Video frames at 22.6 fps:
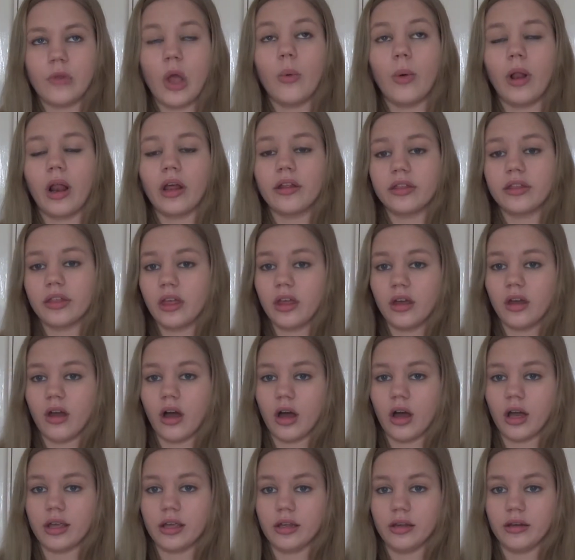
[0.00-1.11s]
well, I think
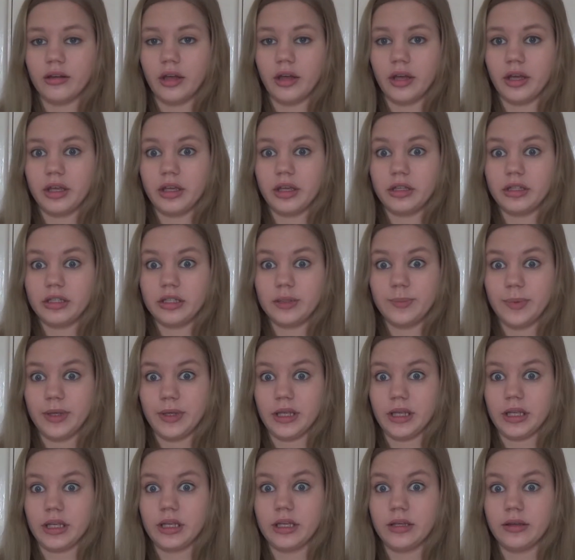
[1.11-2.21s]
I can
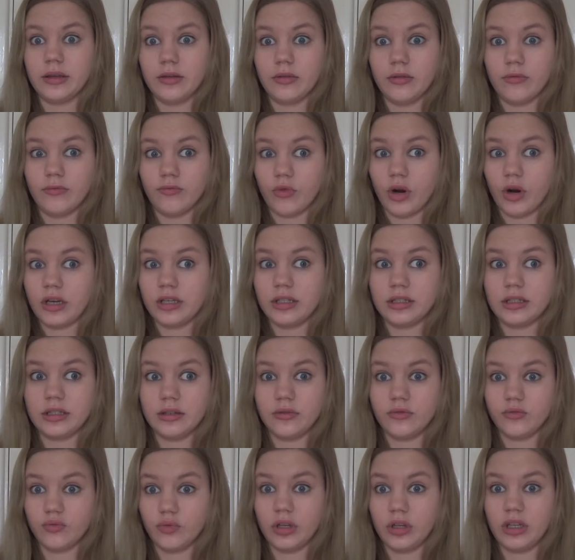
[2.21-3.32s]
speak, write
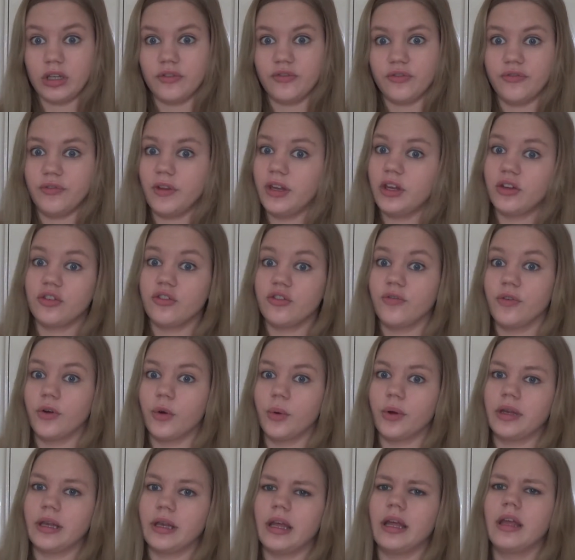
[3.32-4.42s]
and read Finnish
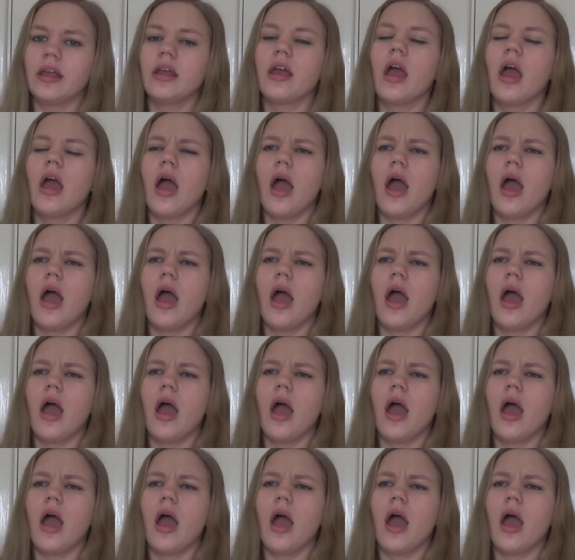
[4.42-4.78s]
fluently.